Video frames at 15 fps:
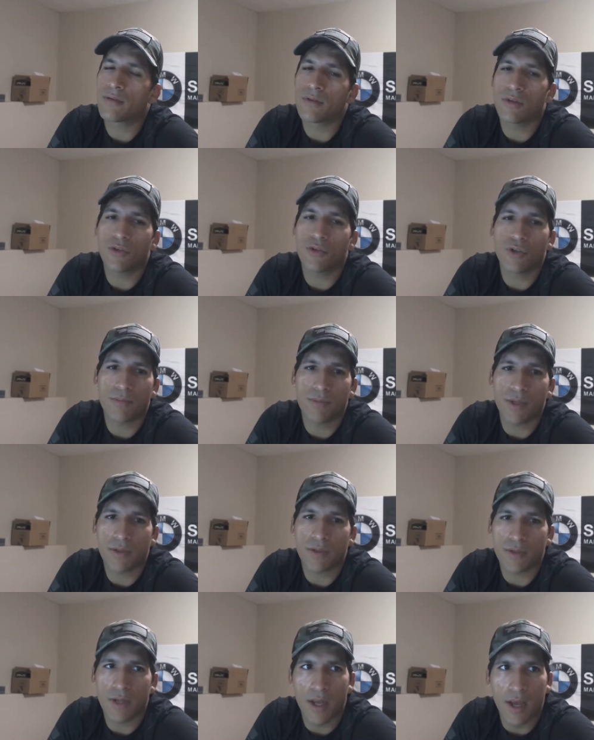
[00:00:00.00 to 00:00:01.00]
Europe
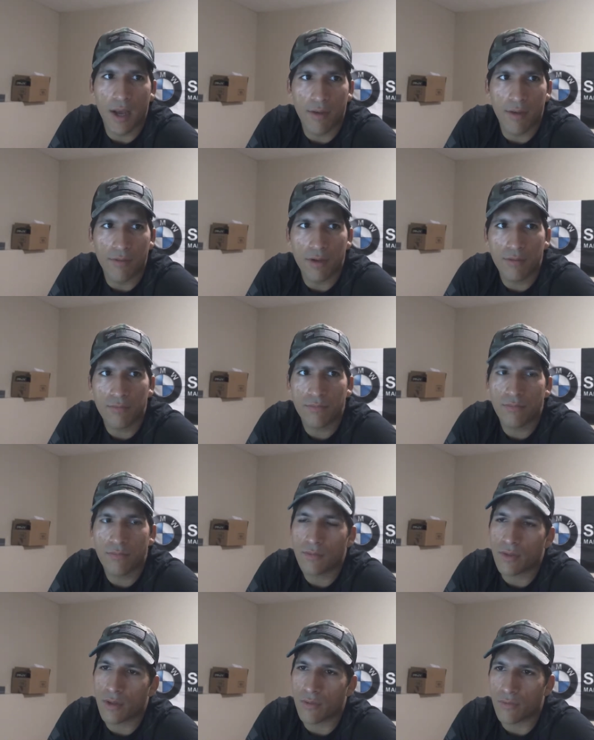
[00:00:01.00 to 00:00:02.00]
doesn't have it.
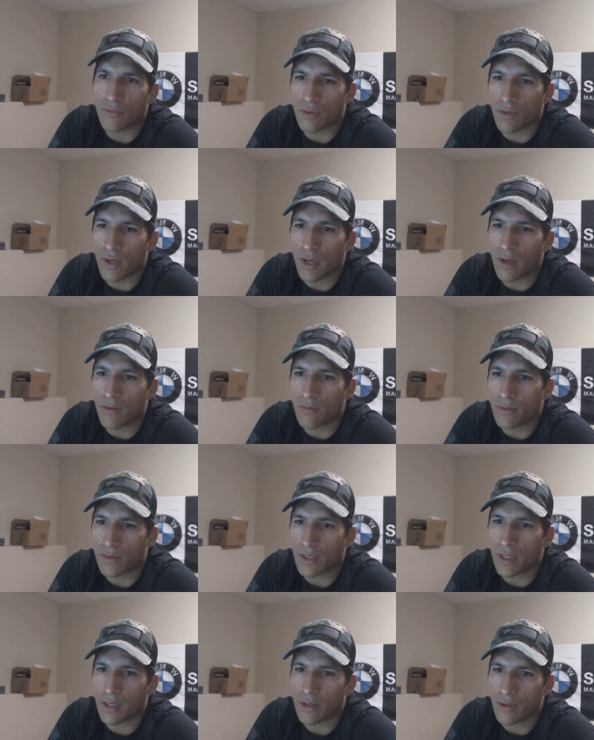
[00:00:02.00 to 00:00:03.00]
If you have a
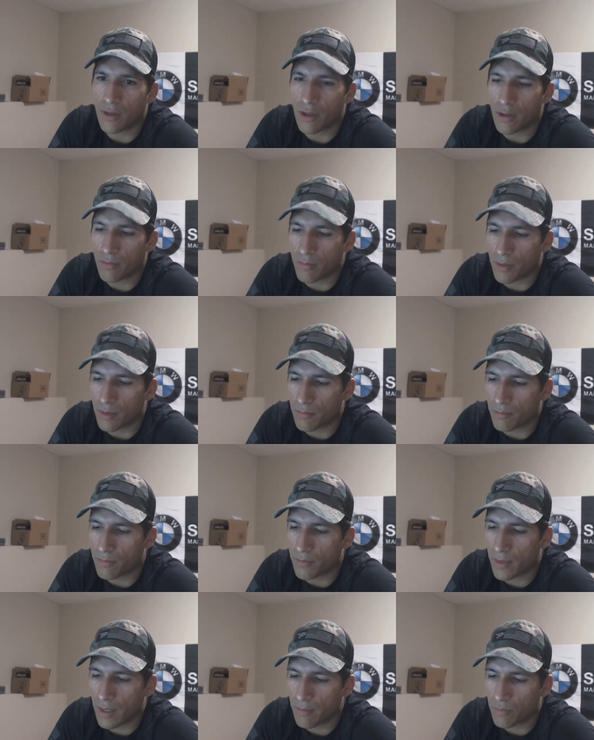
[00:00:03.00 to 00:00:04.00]
secondary air pump,
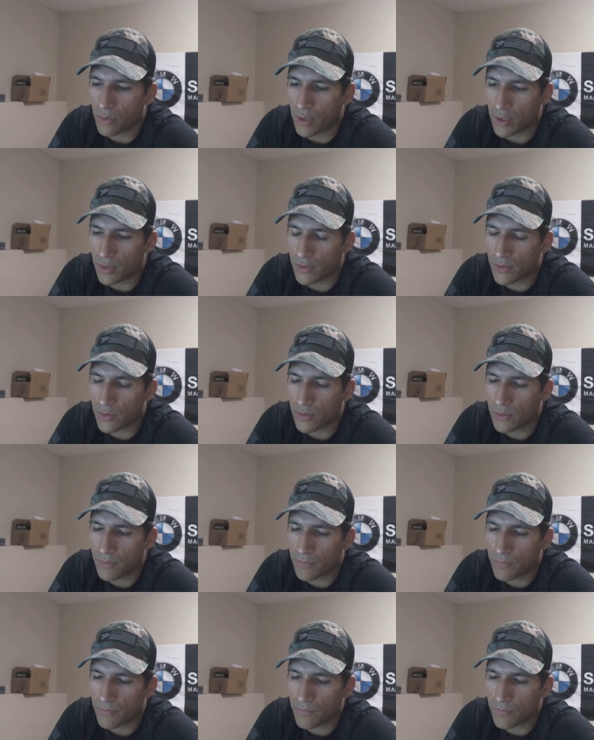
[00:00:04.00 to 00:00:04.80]
that breaks.